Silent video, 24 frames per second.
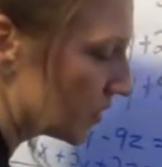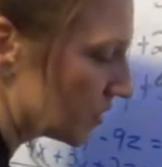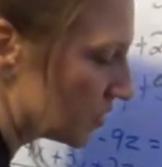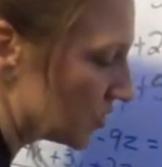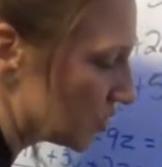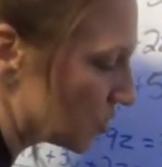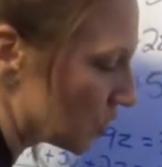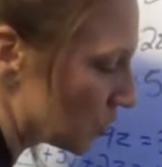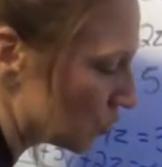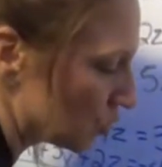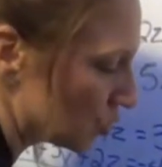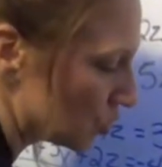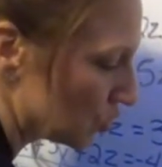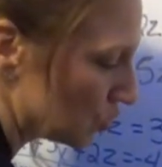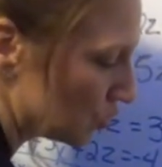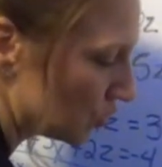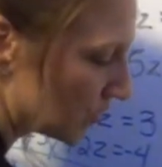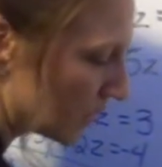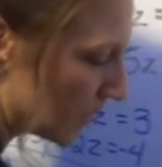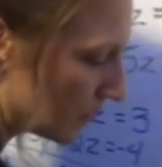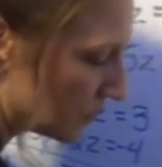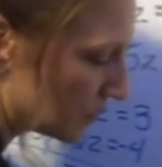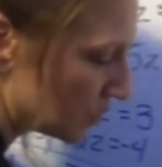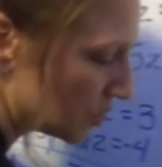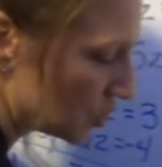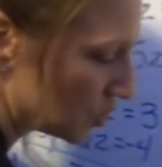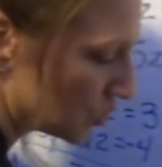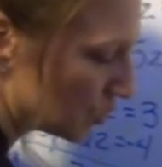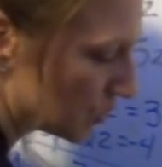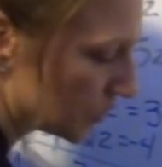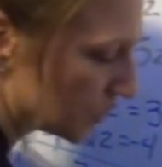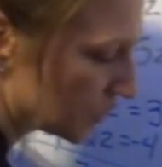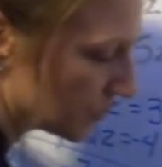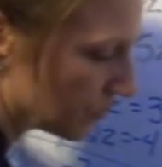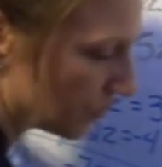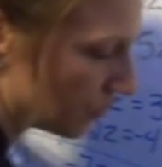So 2 times 2
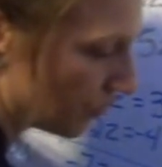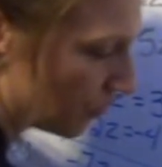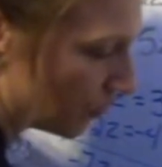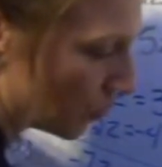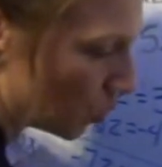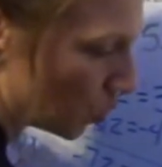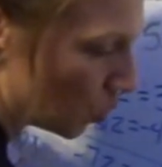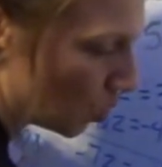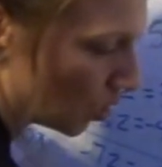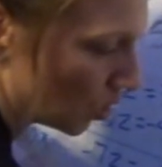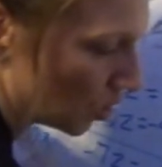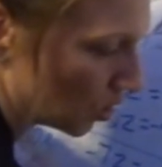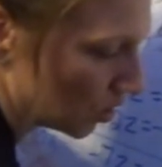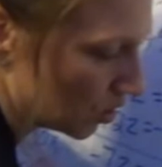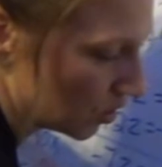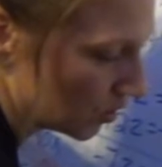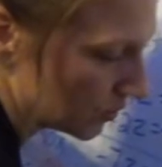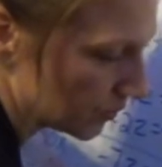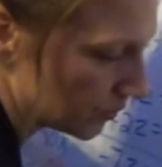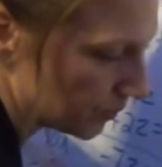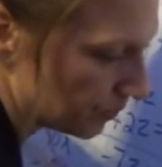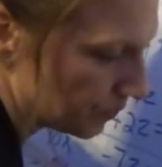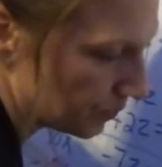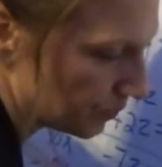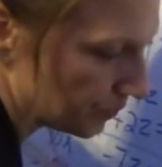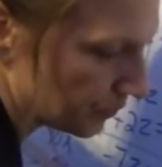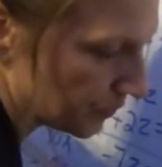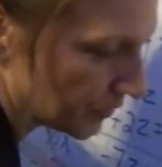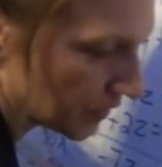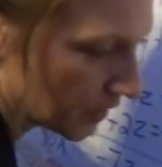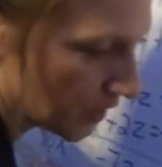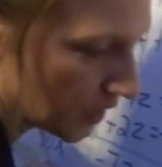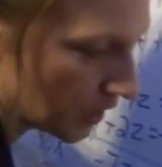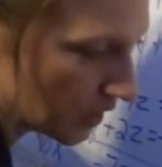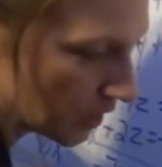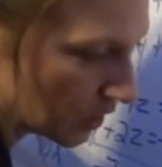is 4,
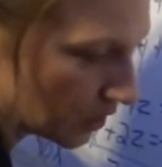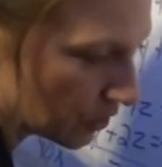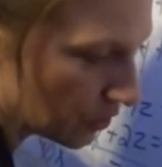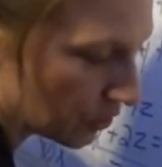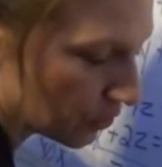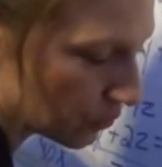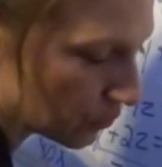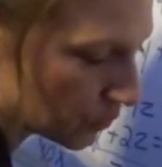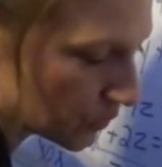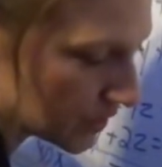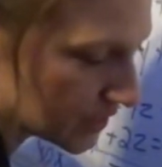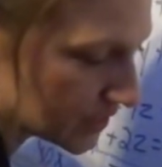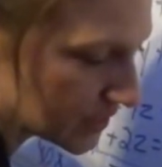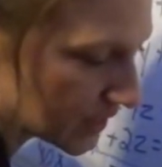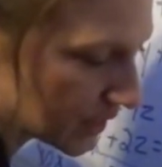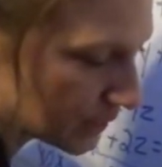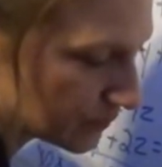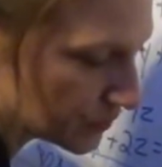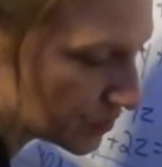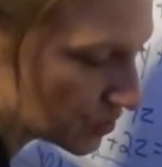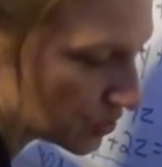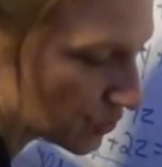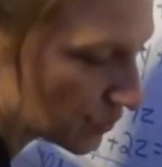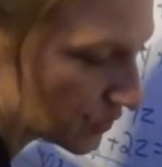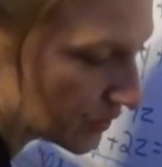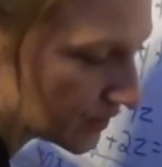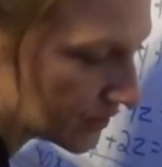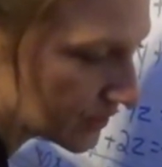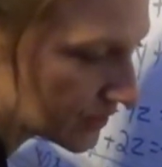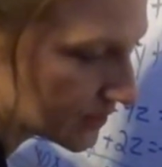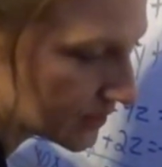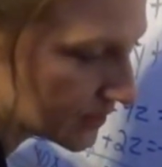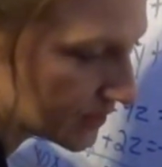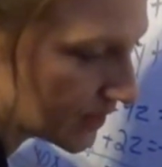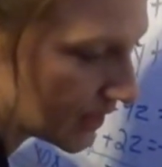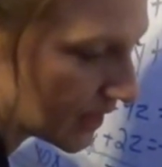3 times 3
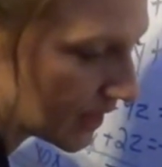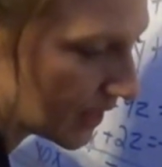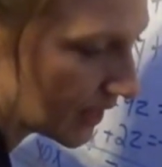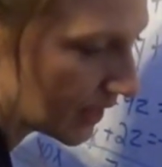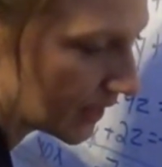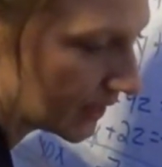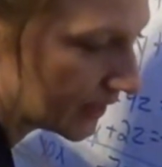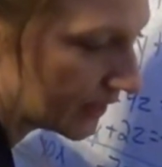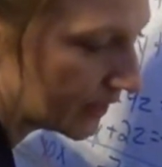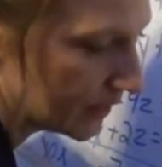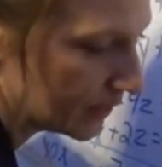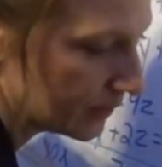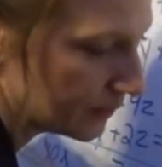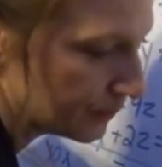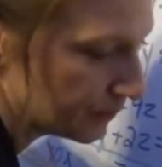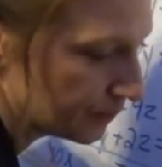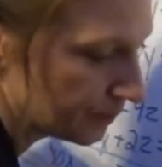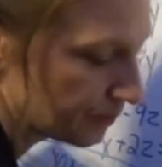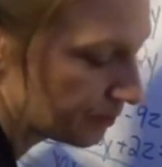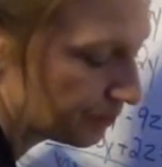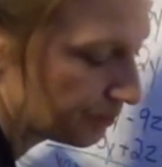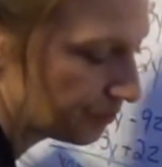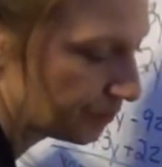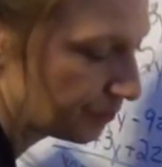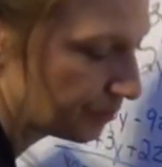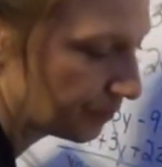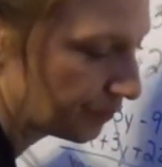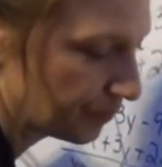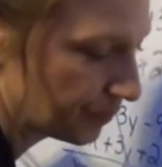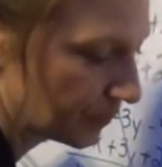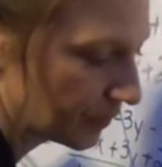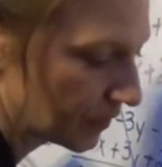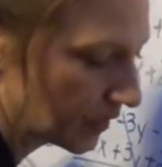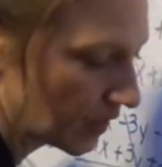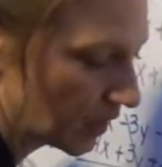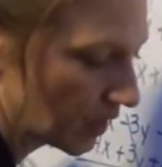is 9,
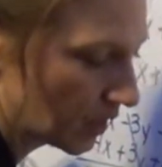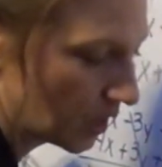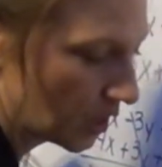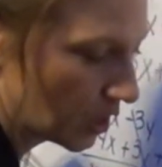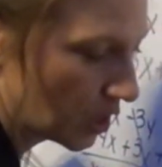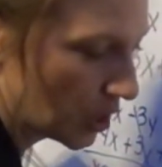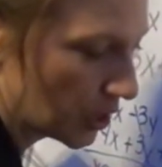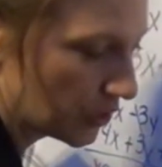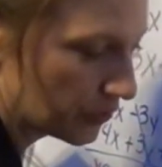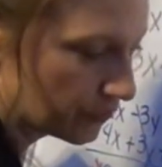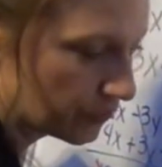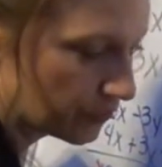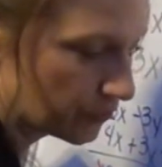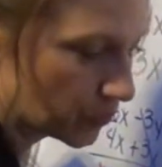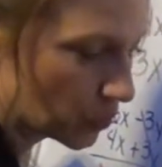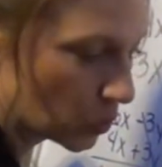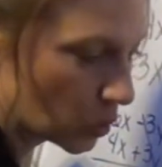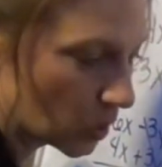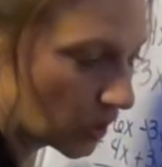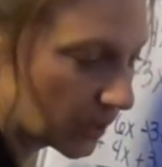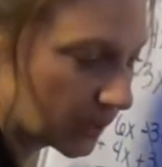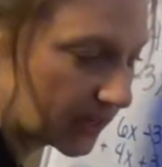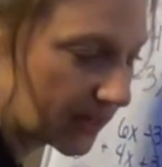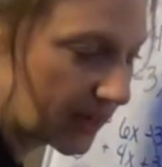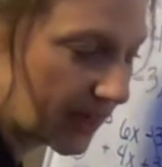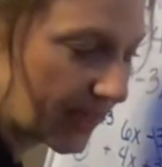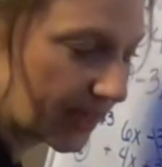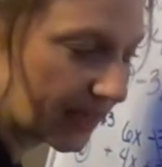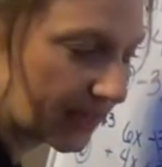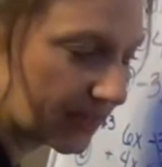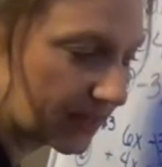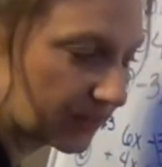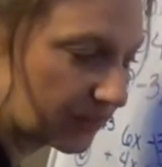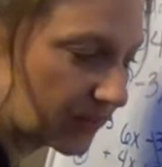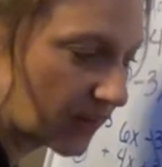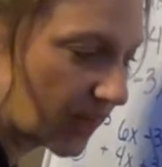4 and
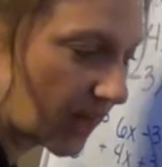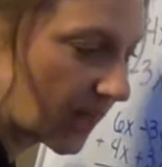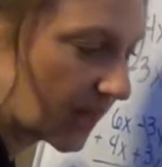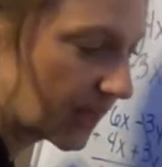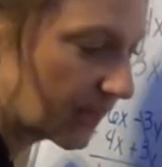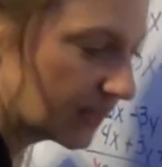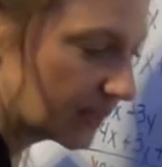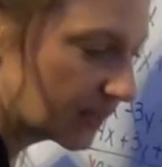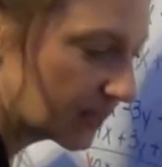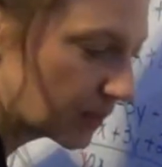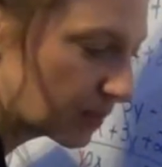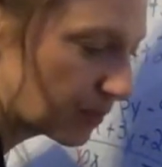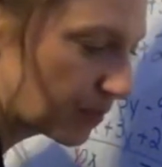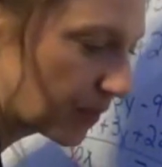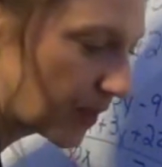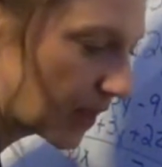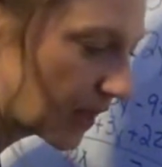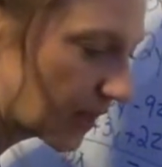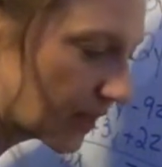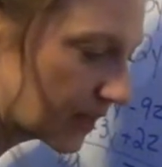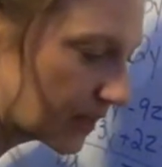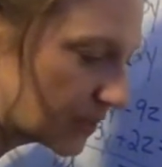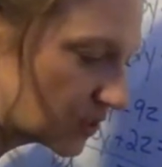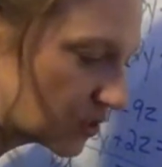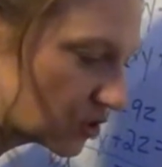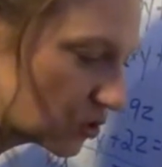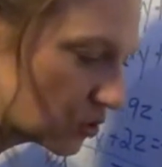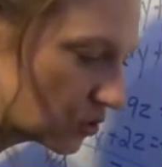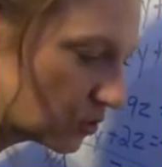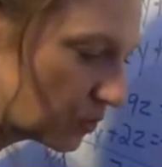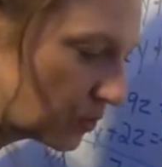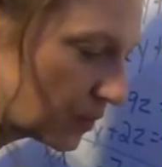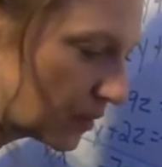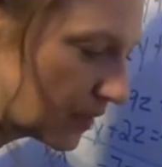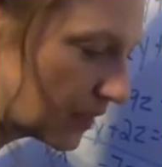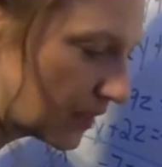-9 combine to
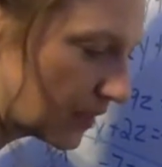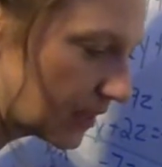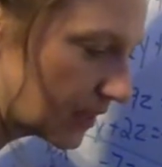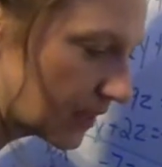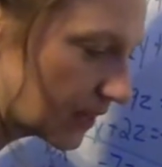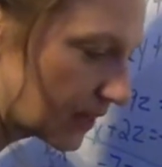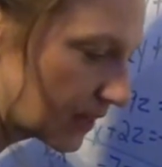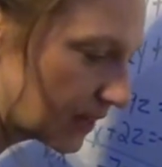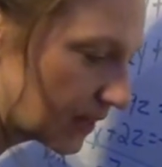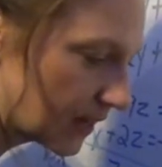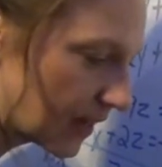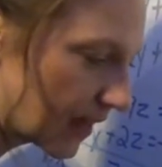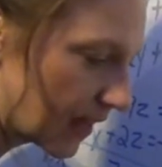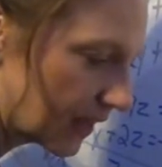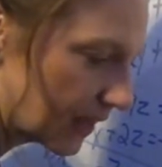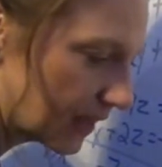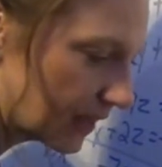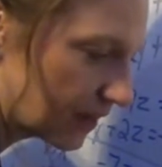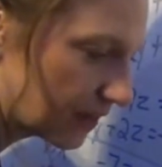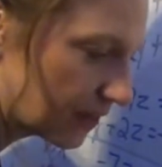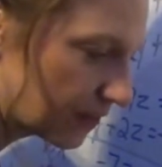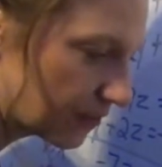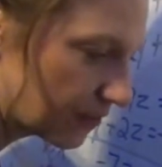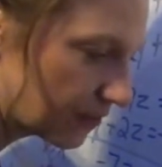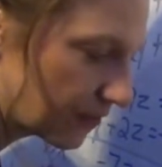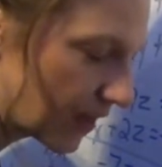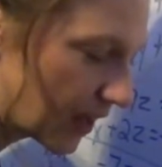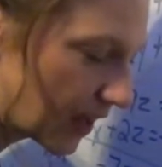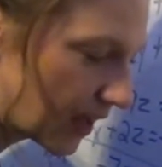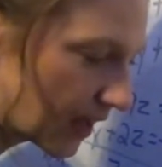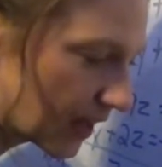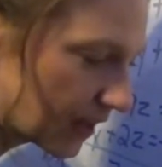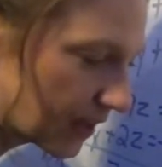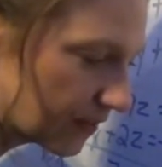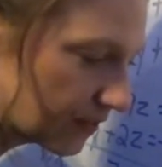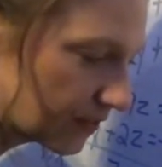be
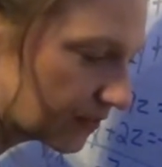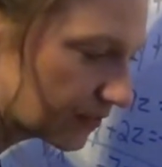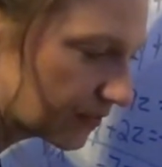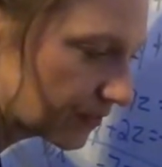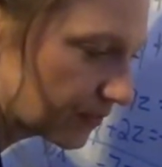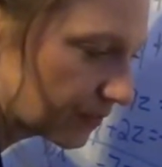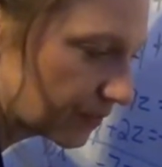-5.